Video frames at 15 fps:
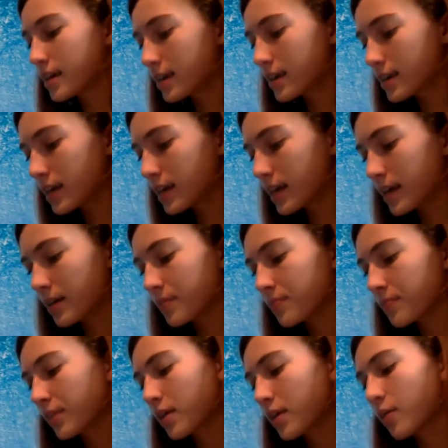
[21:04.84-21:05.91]
E.
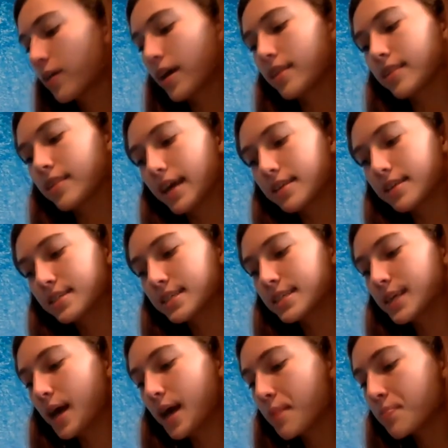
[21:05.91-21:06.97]
Okay, last
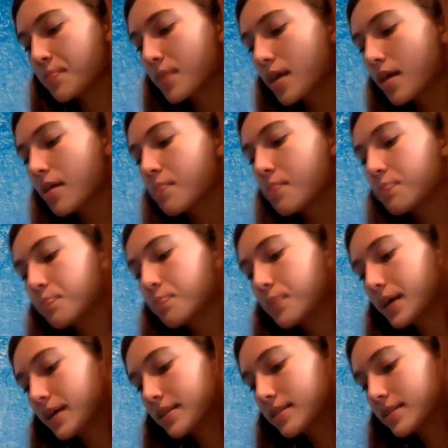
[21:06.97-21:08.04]
time.
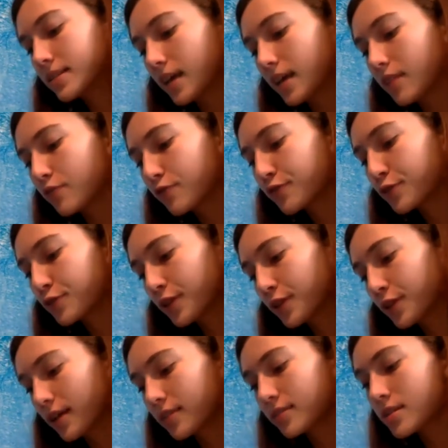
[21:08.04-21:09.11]
Pick a state.
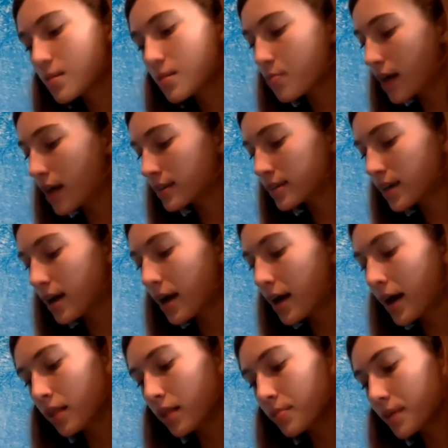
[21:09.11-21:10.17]
Florida, Nebraska,
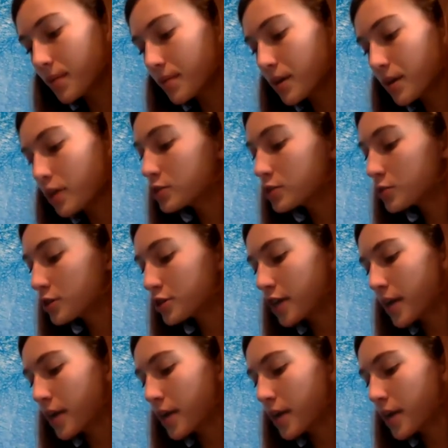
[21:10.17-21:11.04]
Alabama, or Georgia?